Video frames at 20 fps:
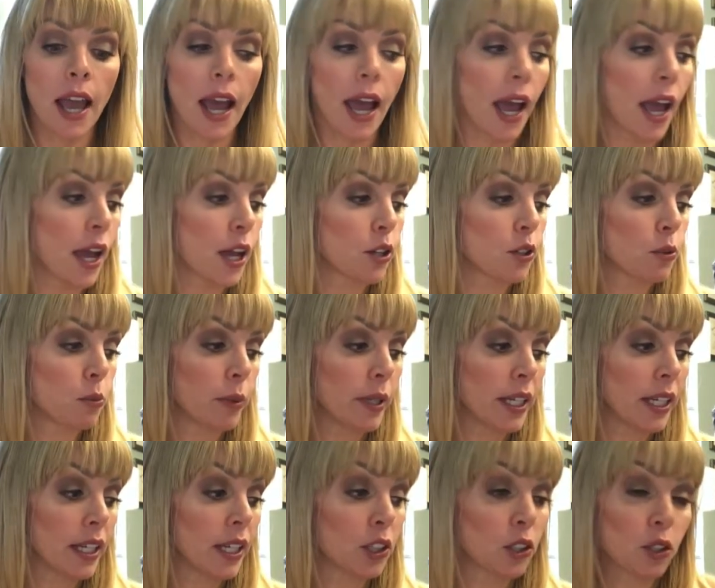And
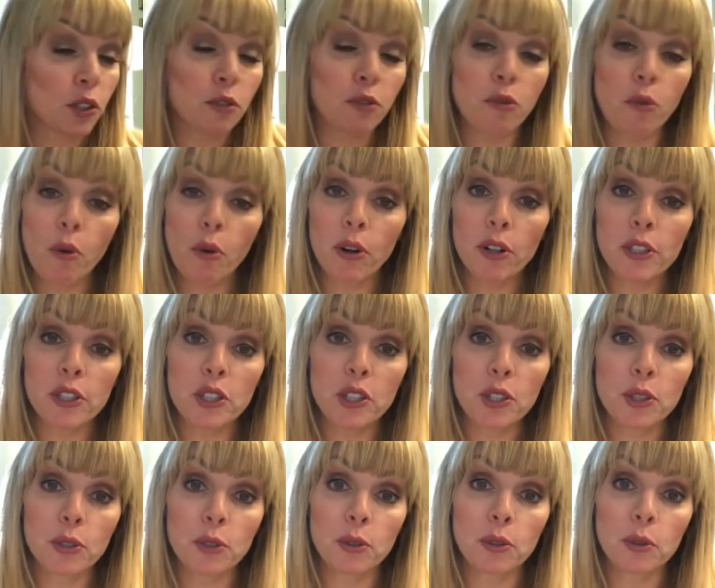we look forward
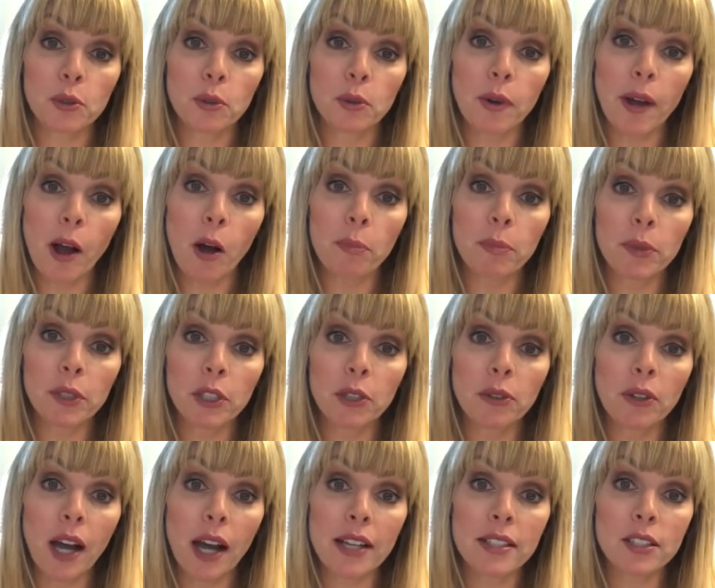to helping you
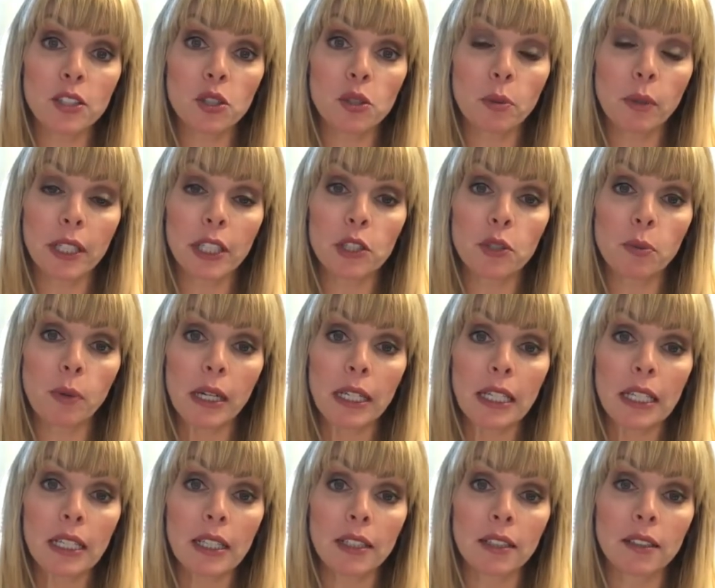guys in
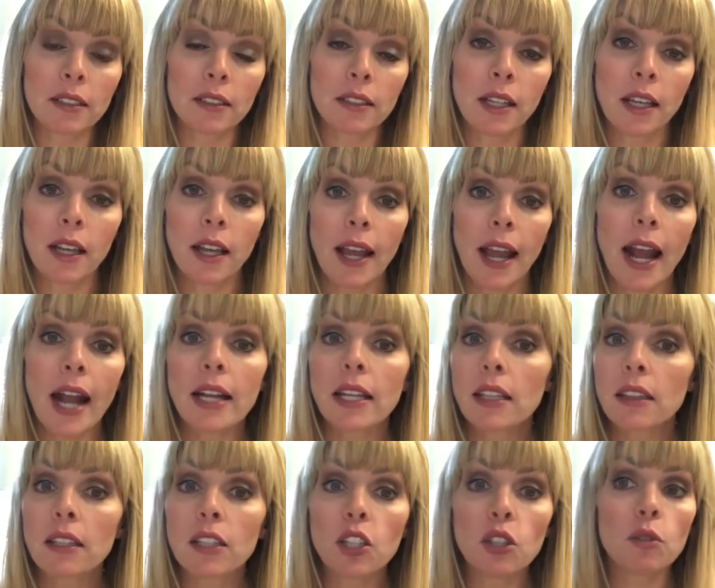2020, and
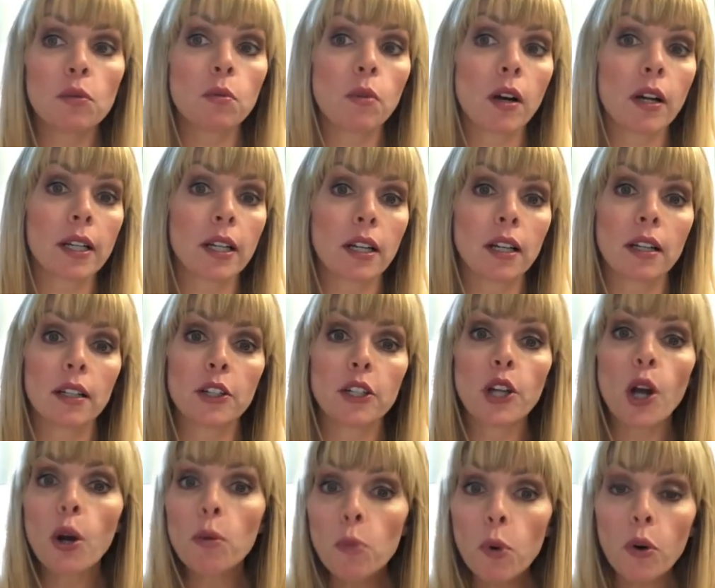anything you want to
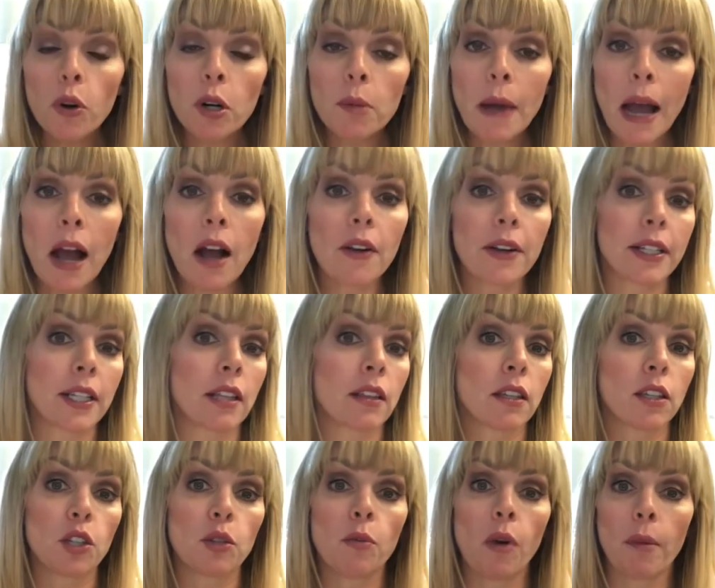know more about, anything
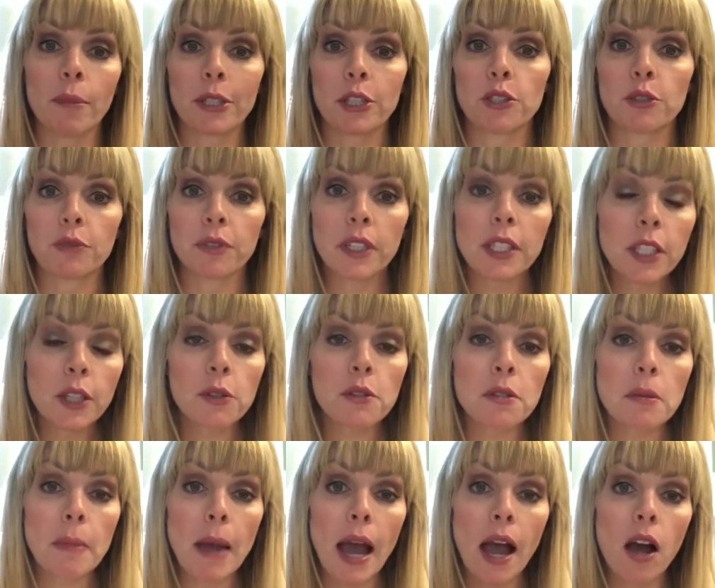you want me to do videos
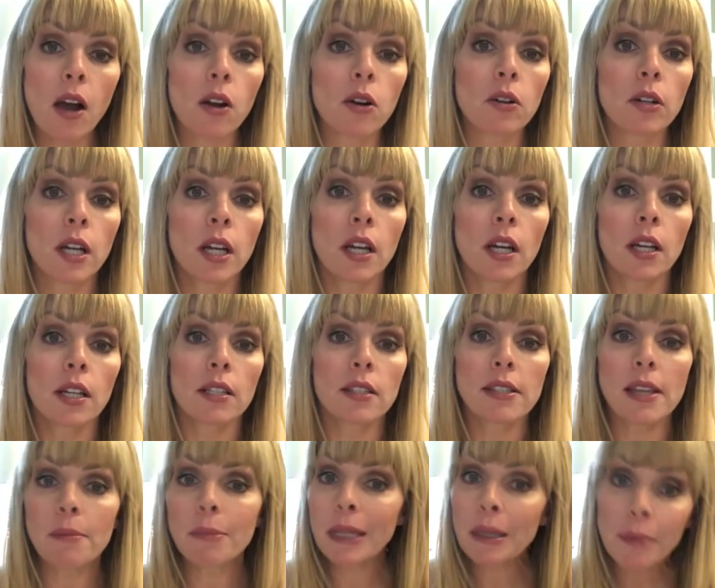about,
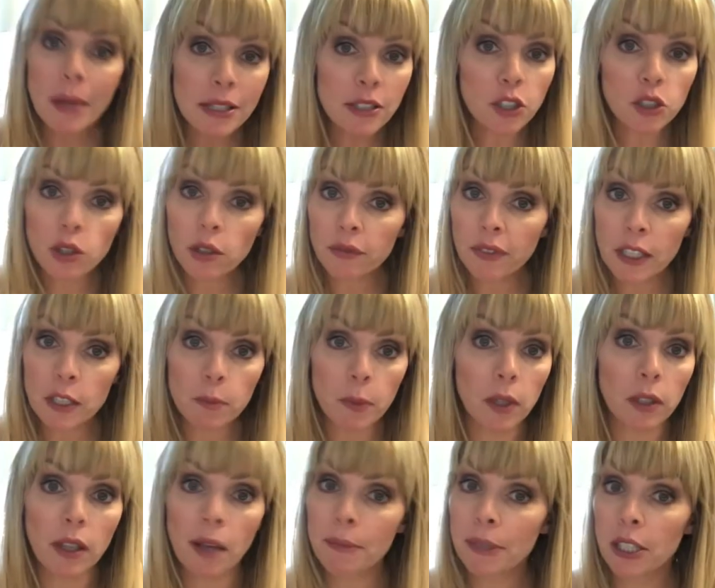send me a message on
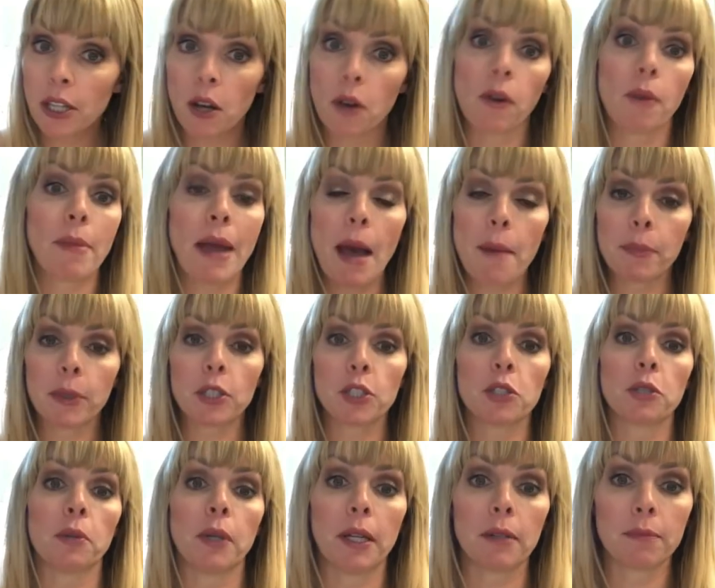Facebook. Let me know. I'm happy to
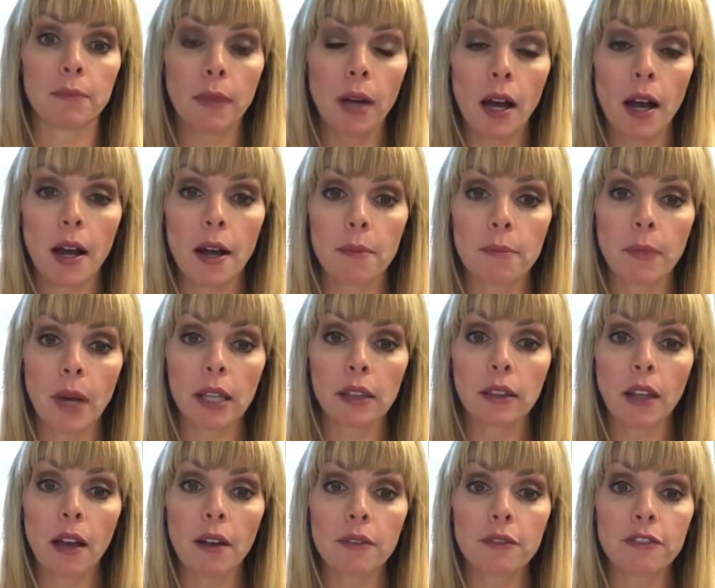do it. I'd
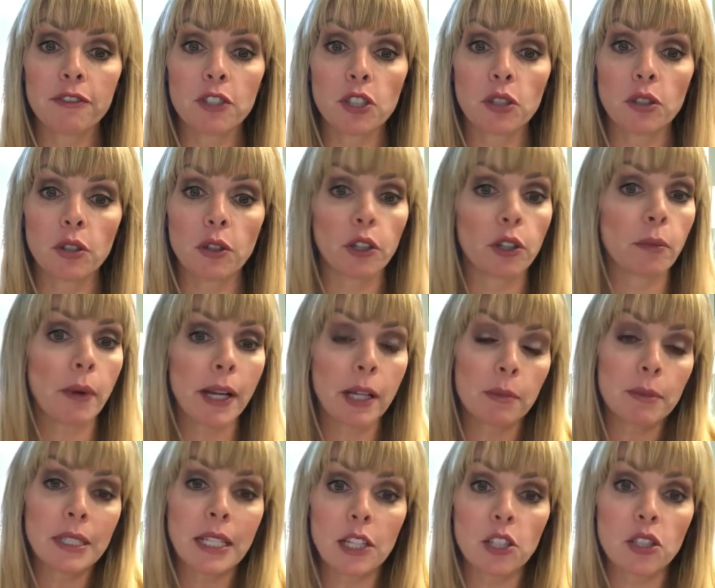love to know your
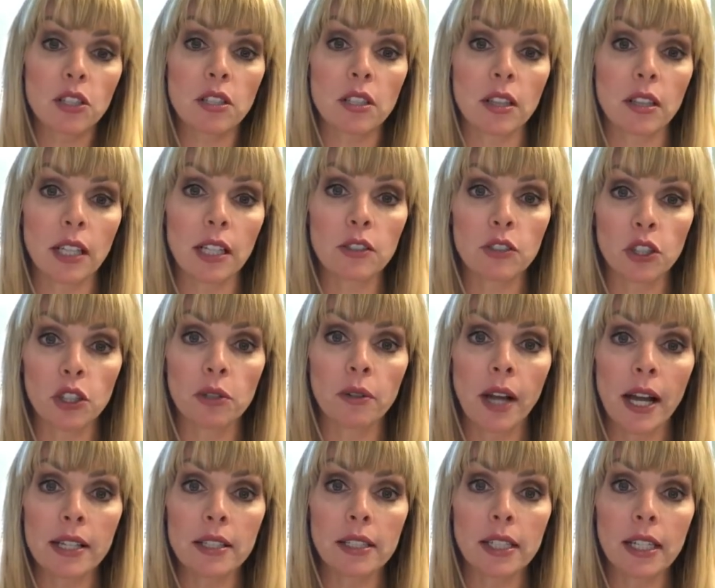recommendations and things that you
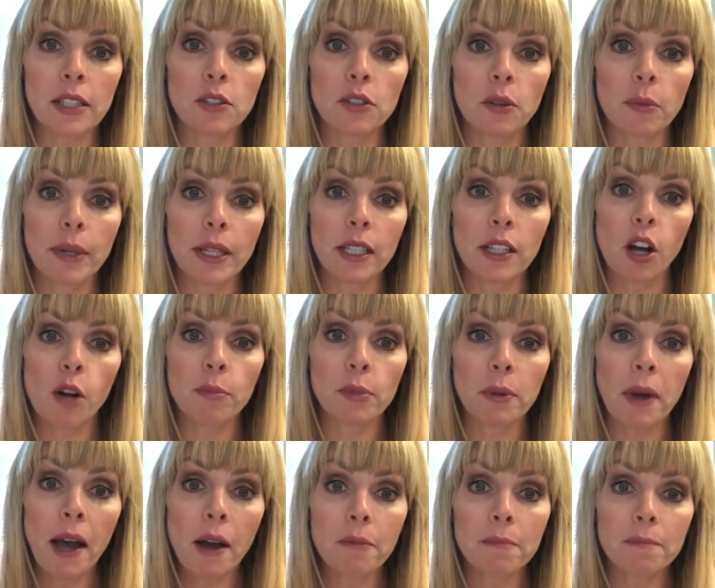guys need so we can help you
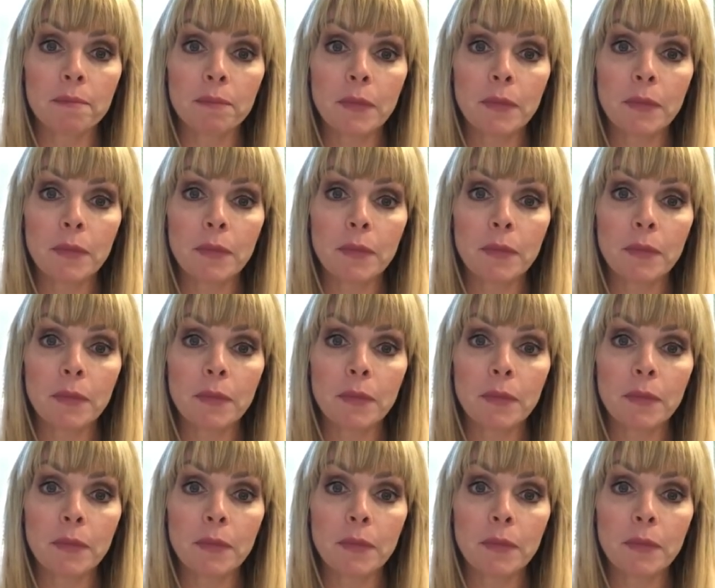out.